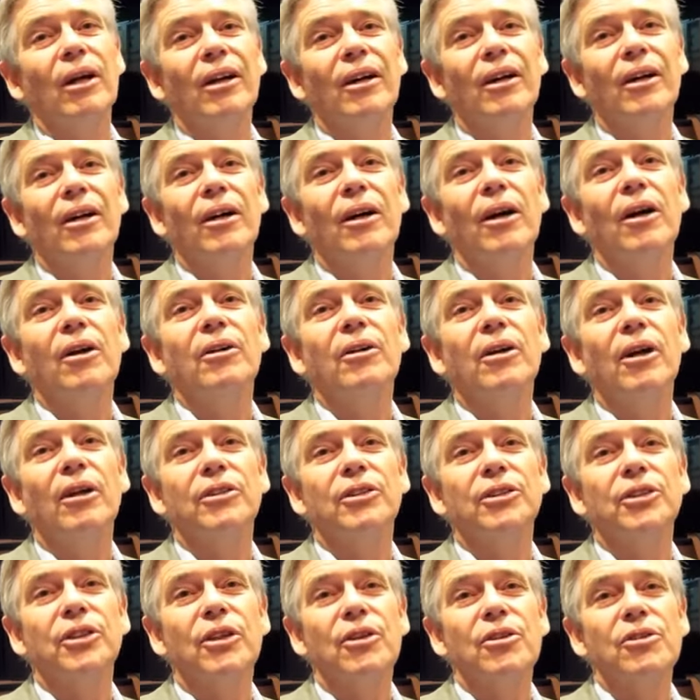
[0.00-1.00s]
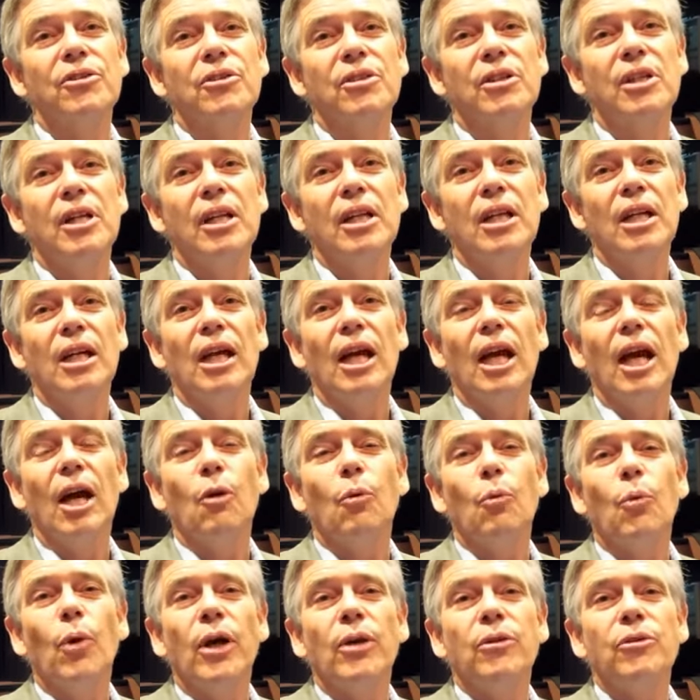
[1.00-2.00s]
unconscious.
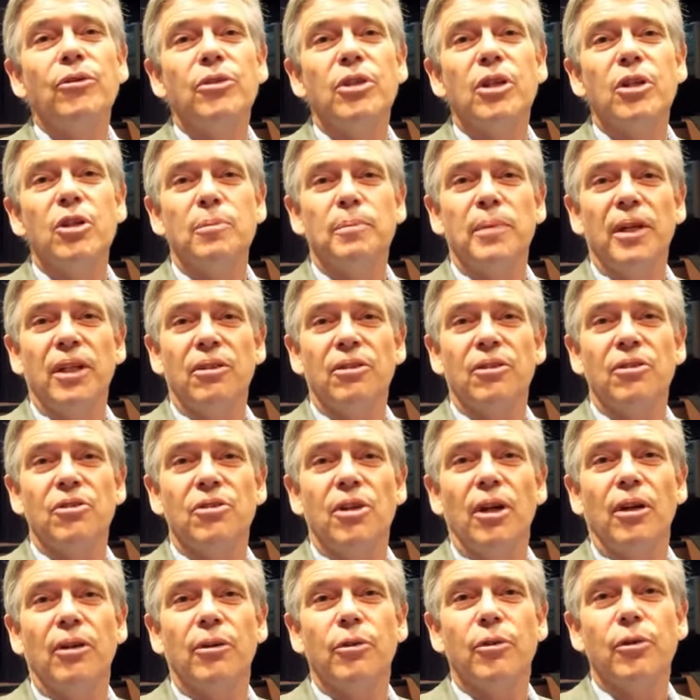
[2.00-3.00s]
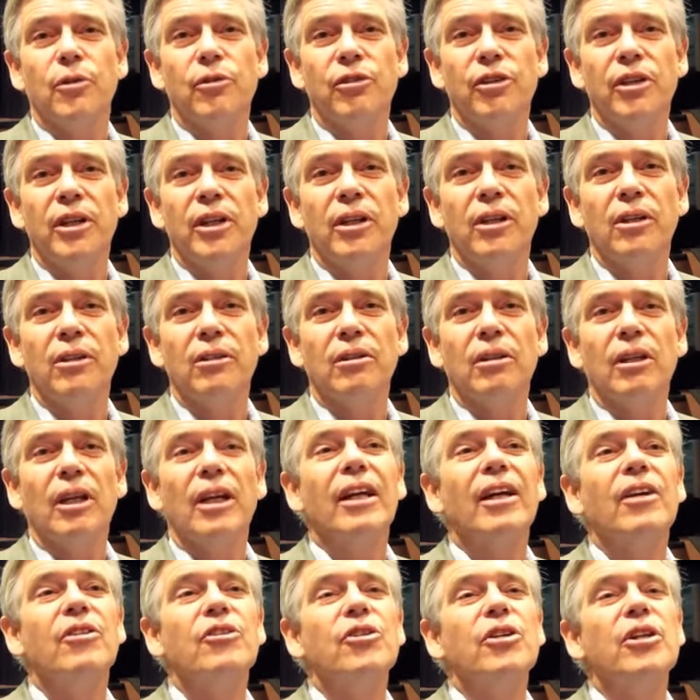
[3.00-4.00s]
And once these patterns are revealed,
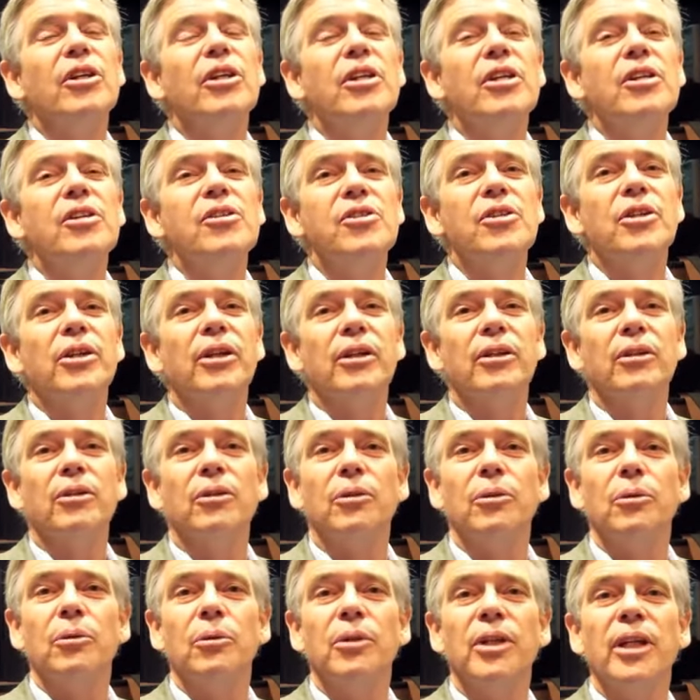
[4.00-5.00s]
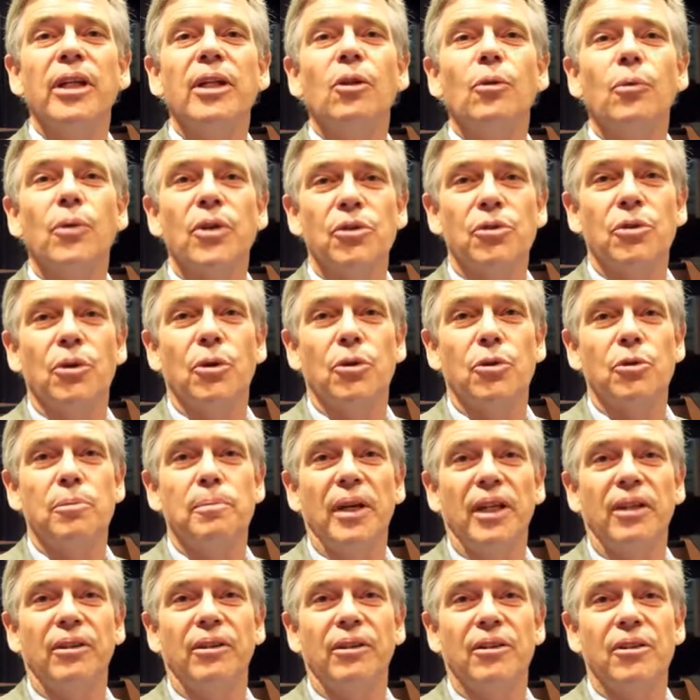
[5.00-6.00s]
it's easier to deal with those
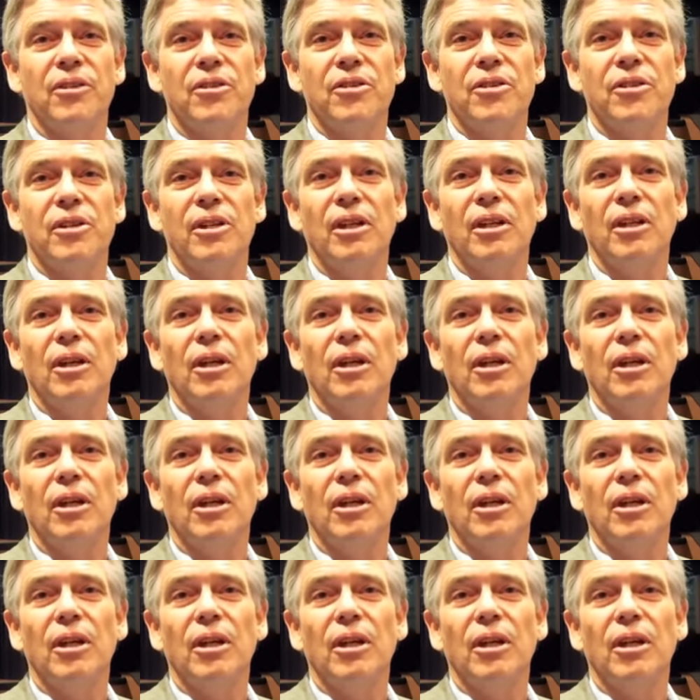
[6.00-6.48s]
patterns.